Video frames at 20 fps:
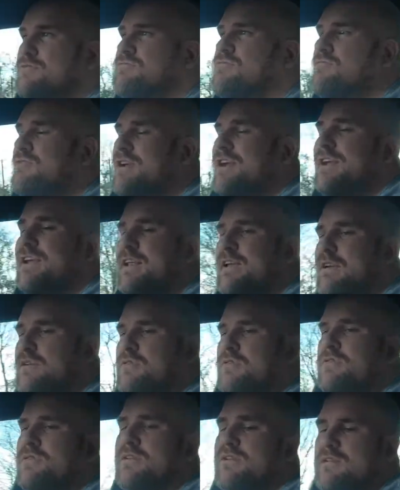really
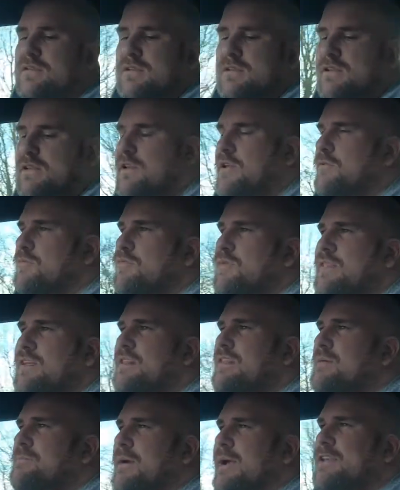cool. And you know,
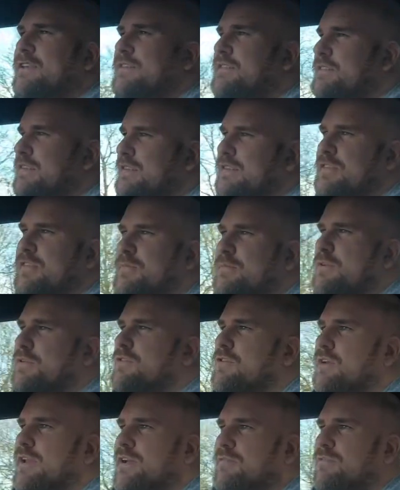within the menu system, you've
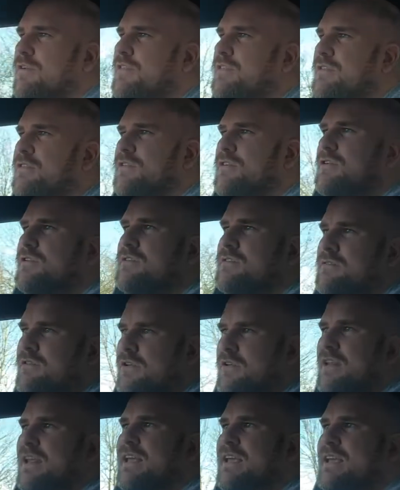got everything
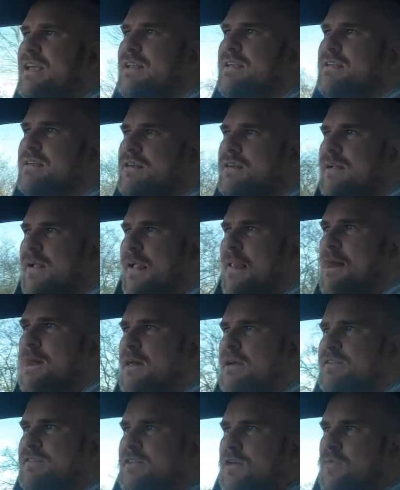you need.
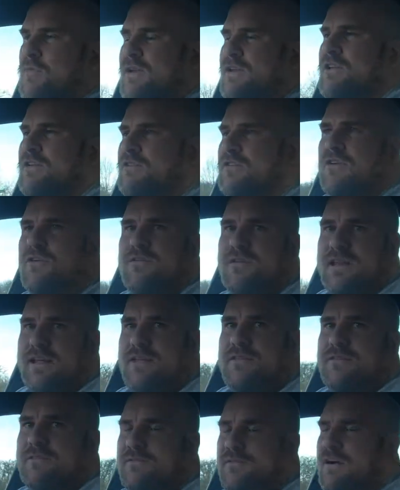So when you do
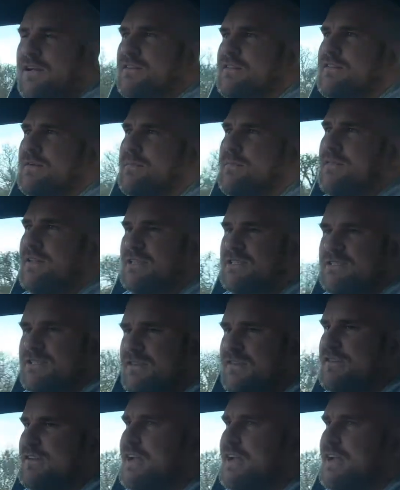need to find something, it's just a